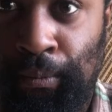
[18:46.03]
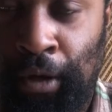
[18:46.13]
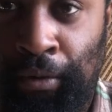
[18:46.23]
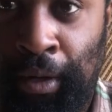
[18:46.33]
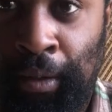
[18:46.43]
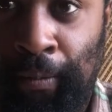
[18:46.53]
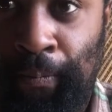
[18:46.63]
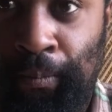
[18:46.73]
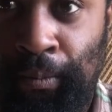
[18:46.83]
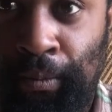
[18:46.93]
All right,
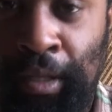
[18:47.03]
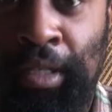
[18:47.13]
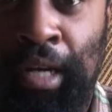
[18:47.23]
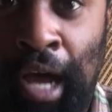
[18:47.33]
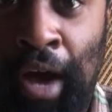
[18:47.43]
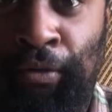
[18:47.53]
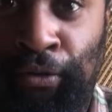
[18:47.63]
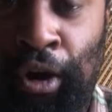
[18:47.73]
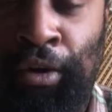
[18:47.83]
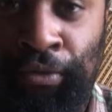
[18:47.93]
it's not
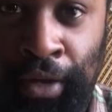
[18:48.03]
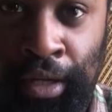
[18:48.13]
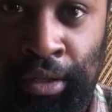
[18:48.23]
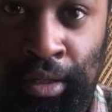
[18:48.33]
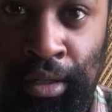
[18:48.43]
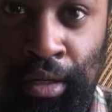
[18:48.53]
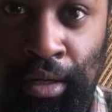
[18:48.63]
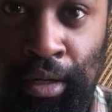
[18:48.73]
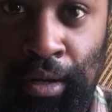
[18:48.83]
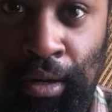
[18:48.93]
far-fetched.
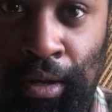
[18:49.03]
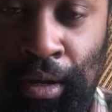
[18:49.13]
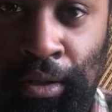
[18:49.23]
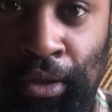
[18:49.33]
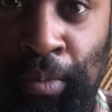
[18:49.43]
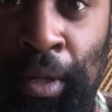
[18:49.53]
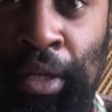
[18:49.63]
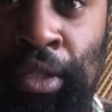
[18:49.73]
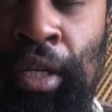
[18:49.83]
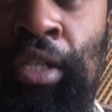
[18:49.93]
This man
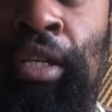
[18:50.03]
is going to